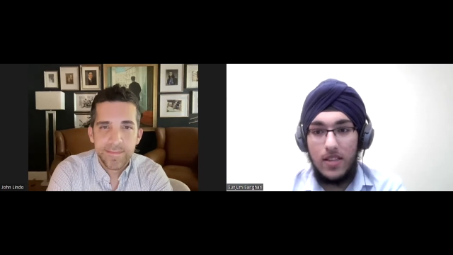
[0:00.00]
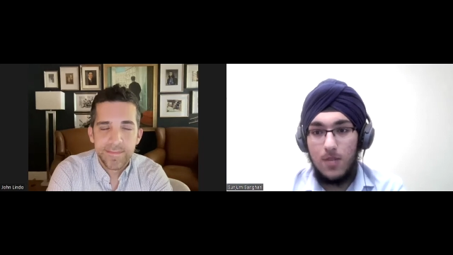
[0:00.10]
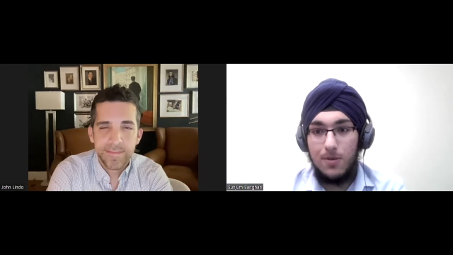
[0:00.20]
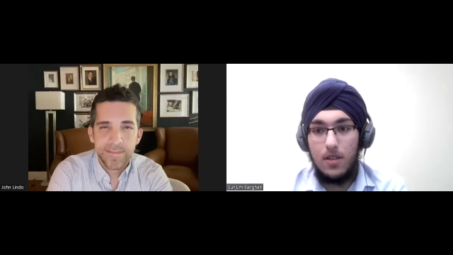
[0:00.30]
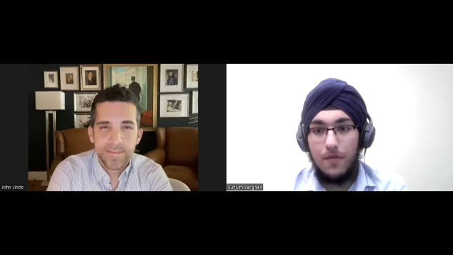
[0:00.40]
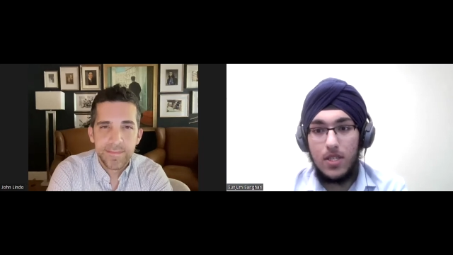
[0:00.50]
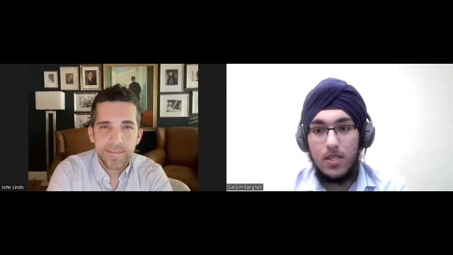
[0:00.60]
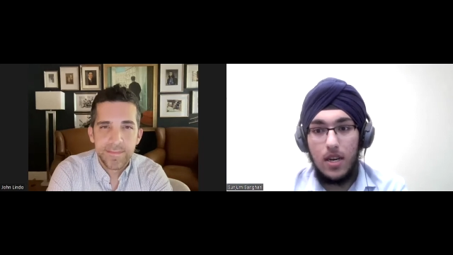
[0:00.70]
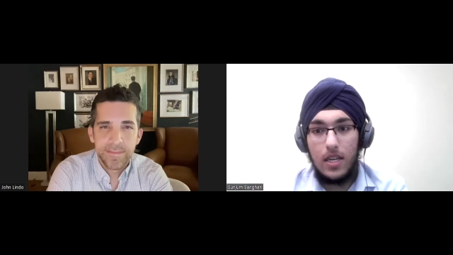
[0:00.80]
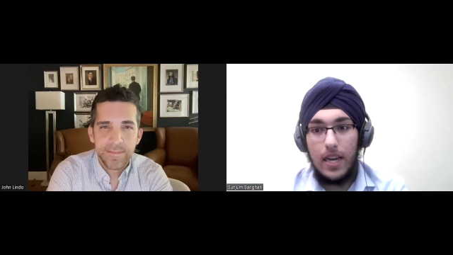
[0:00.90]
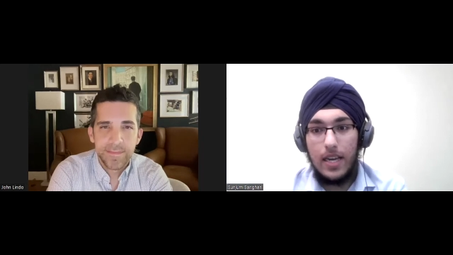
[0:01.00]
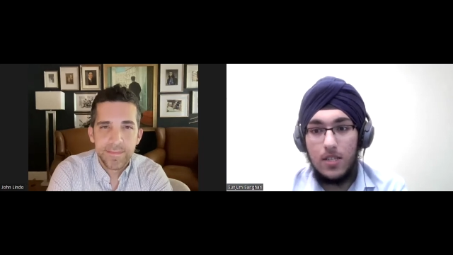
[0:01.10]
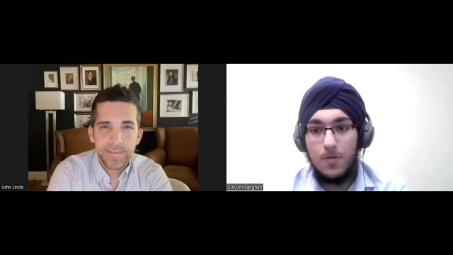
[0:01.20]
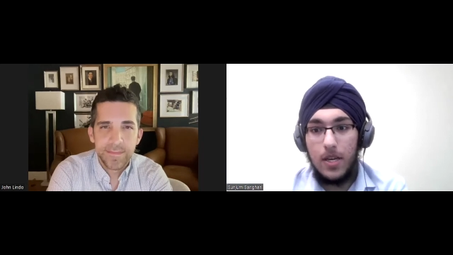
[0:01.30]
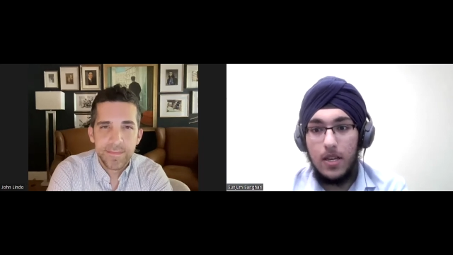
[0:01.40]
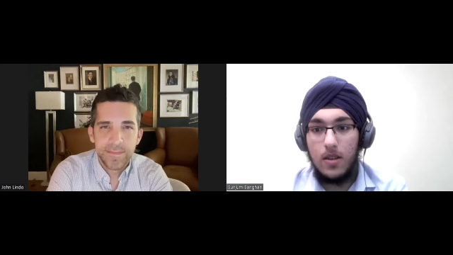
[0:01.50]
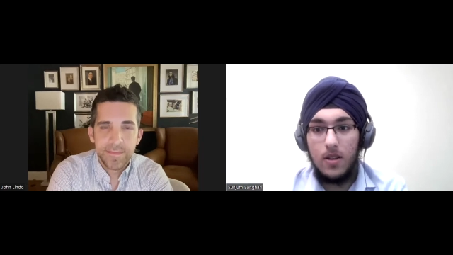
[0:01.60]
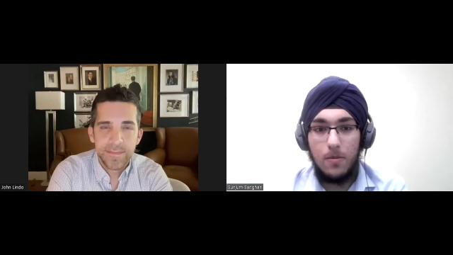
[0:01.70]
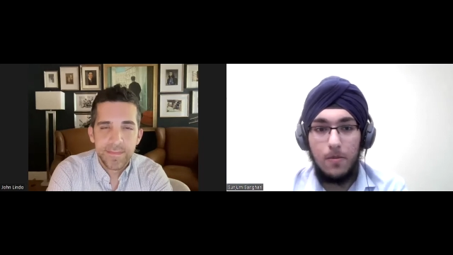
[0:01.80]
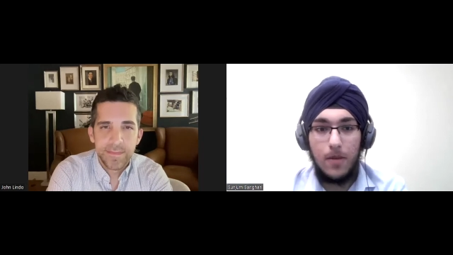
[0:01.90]
Speaker 1: now that this specific study has
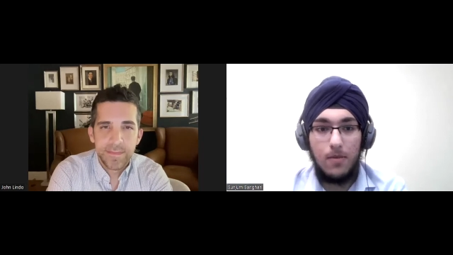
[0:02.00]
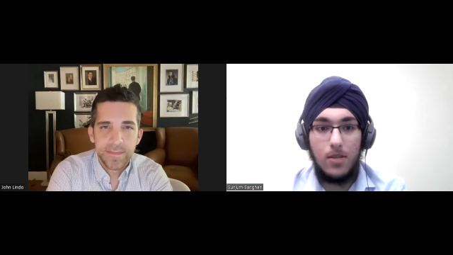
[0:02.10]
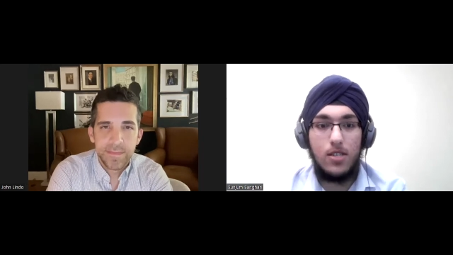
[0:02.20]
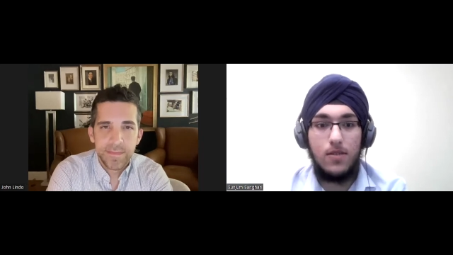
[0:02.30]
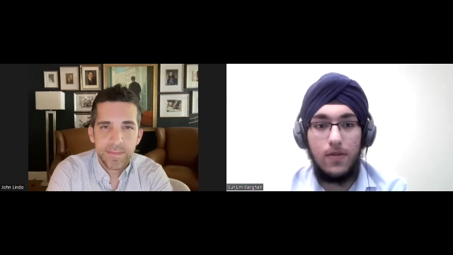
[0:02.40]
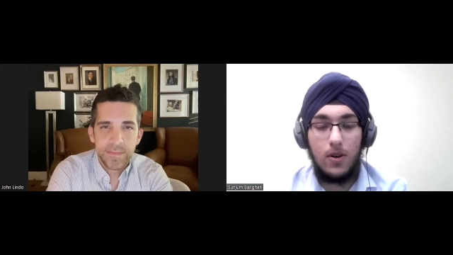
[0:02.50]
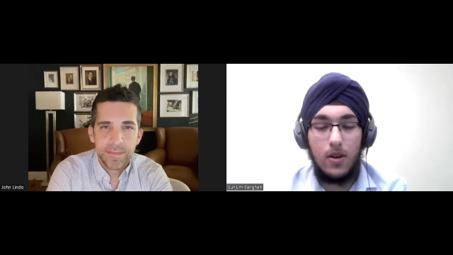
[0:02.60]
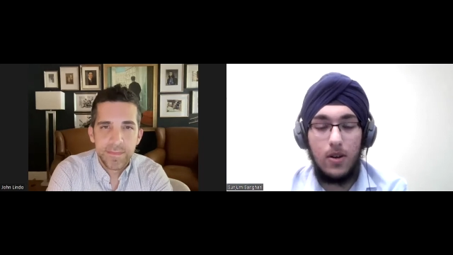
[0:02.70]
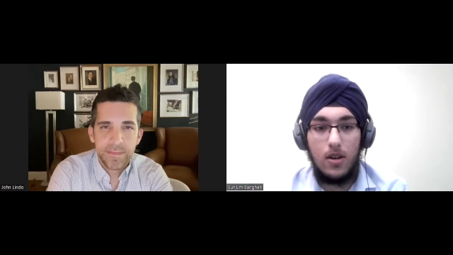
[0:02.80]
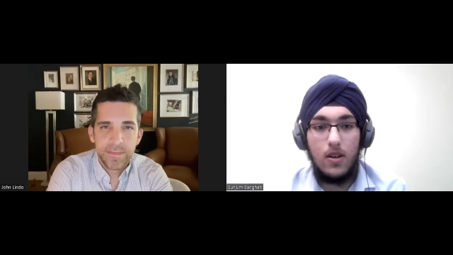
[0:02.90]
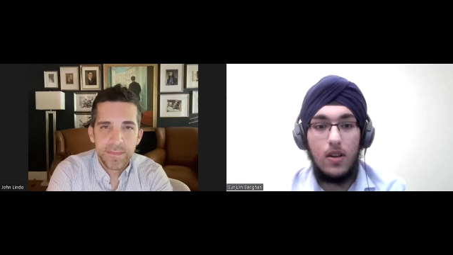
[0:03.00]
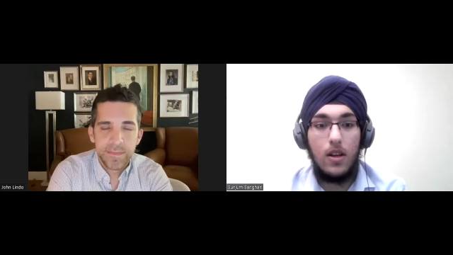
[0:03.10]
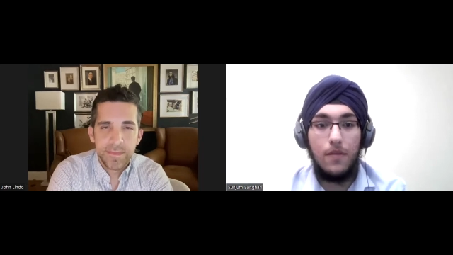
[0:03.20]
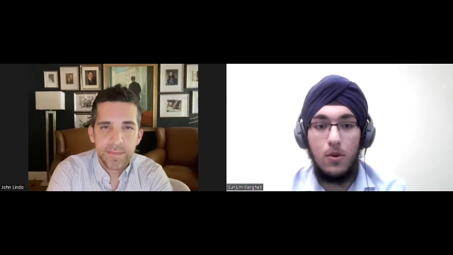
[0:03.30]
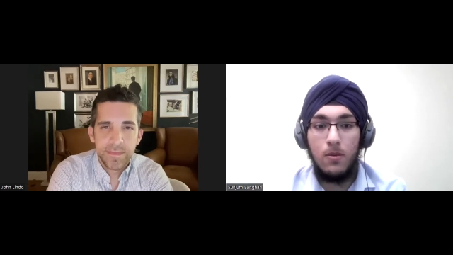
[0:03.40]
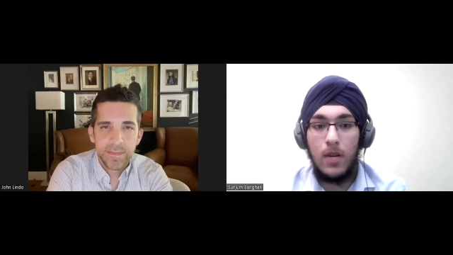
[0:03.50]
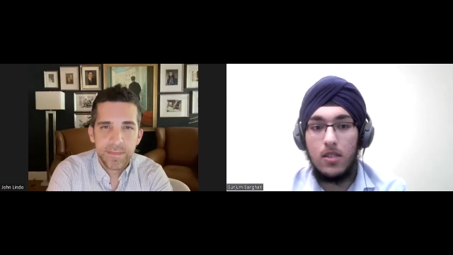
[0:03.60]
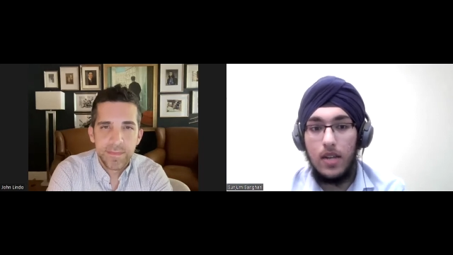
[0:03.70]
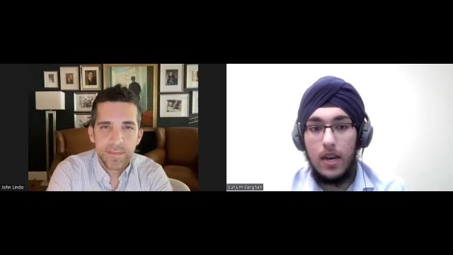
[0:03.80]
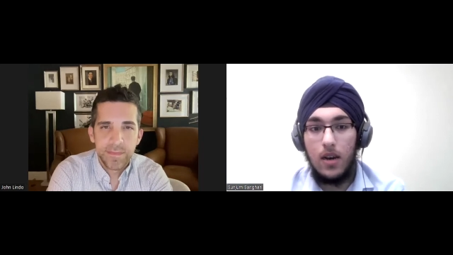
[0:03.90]
been published for a
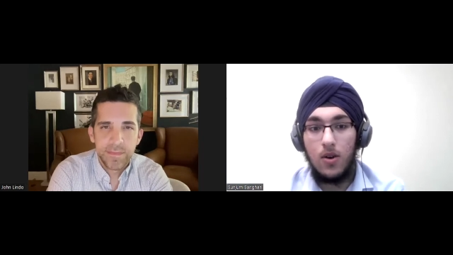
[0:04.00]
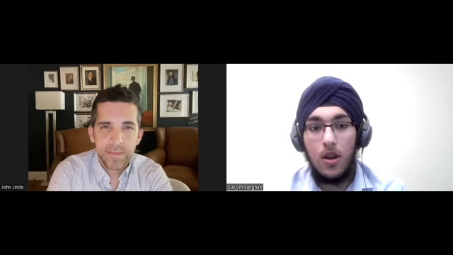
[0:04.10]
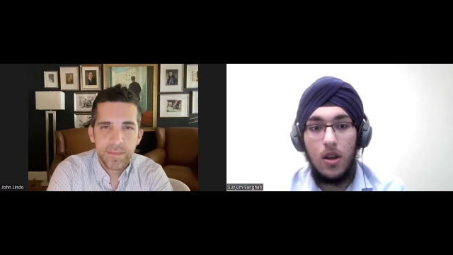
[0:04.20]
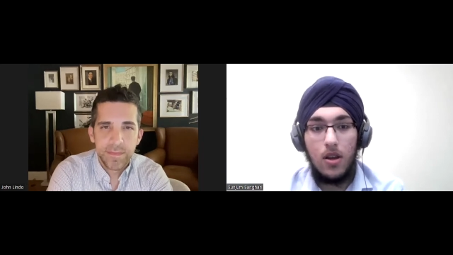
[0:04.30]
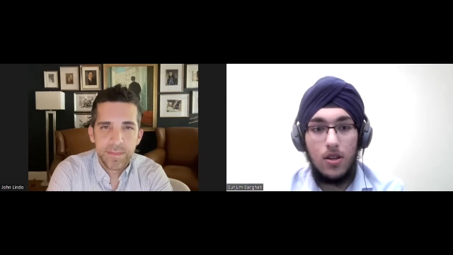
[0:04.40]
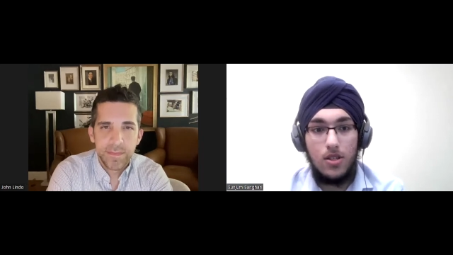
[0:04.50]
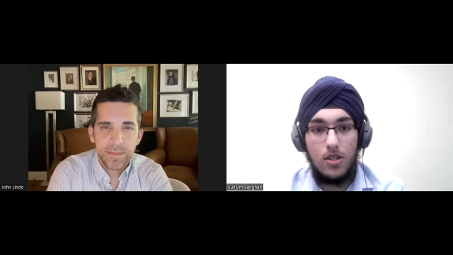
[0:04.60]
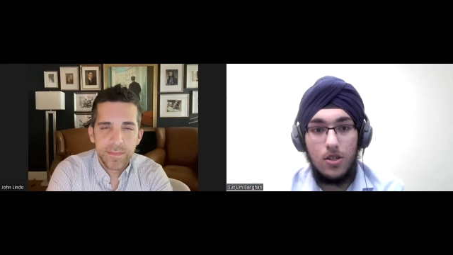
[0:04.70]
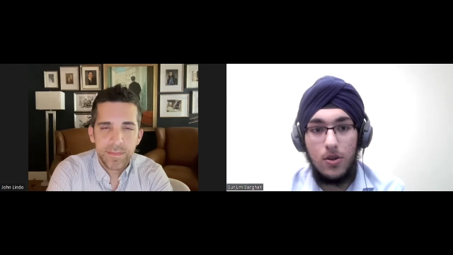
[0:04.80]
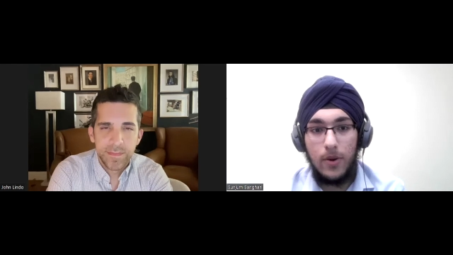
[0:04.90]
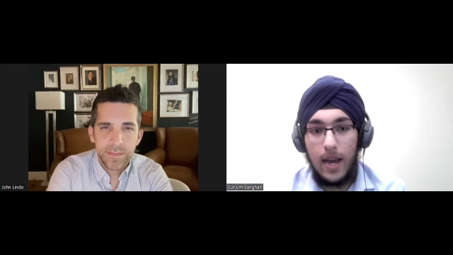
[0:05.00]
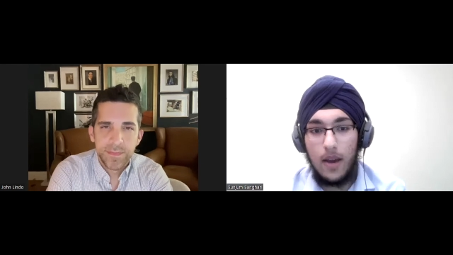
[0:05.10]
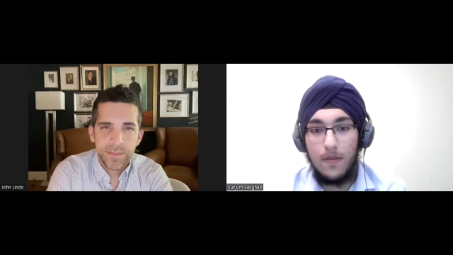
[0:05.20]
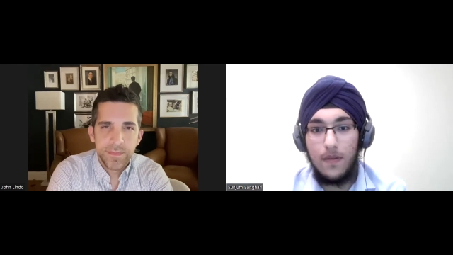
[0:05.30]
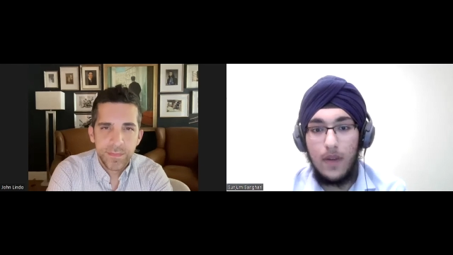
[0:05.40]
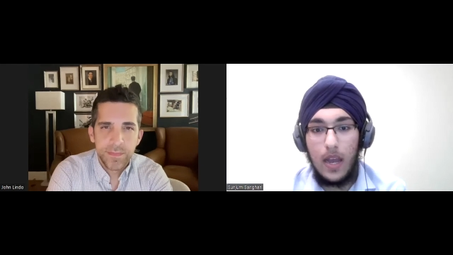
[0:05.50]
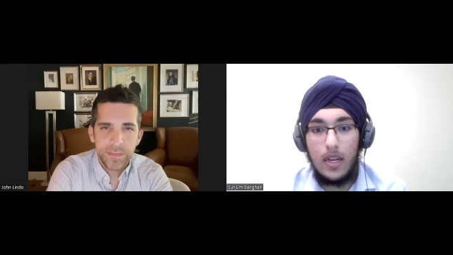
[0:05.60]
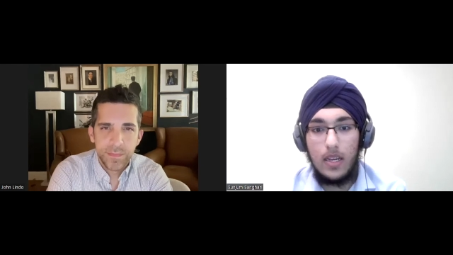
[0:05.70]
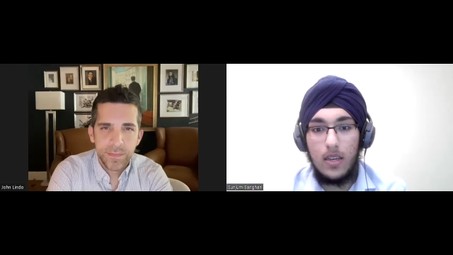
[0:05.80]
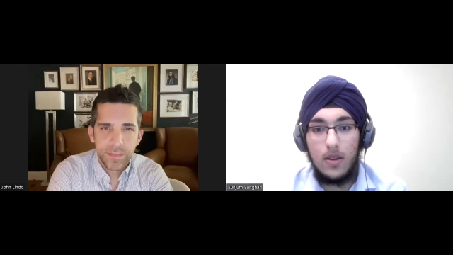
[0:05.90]
few months now, do you
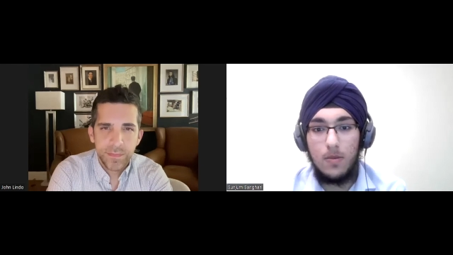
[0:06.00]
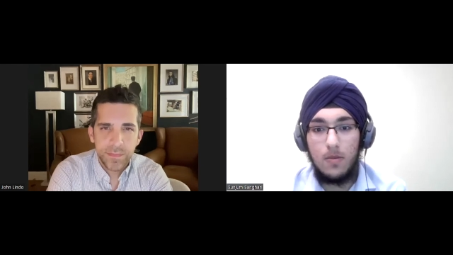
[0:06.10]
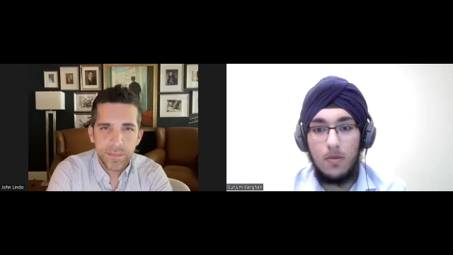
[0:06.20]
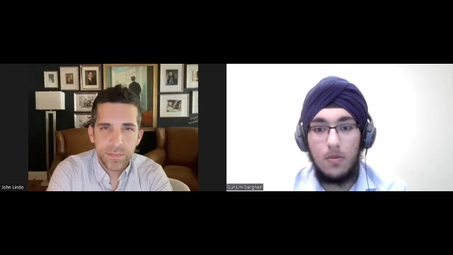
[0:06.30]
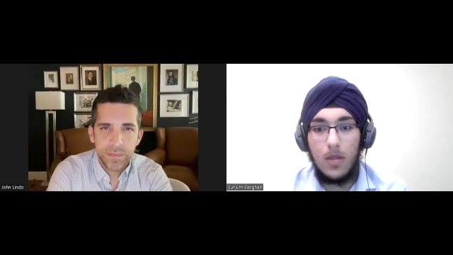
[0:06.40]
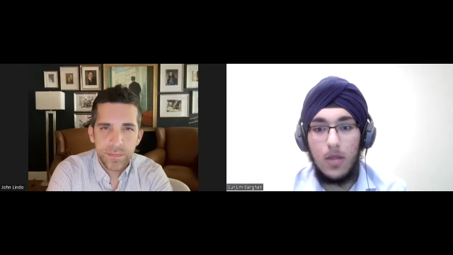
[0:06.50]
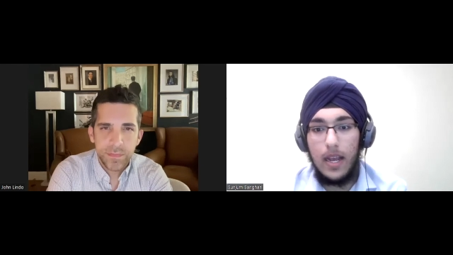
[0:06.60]
have any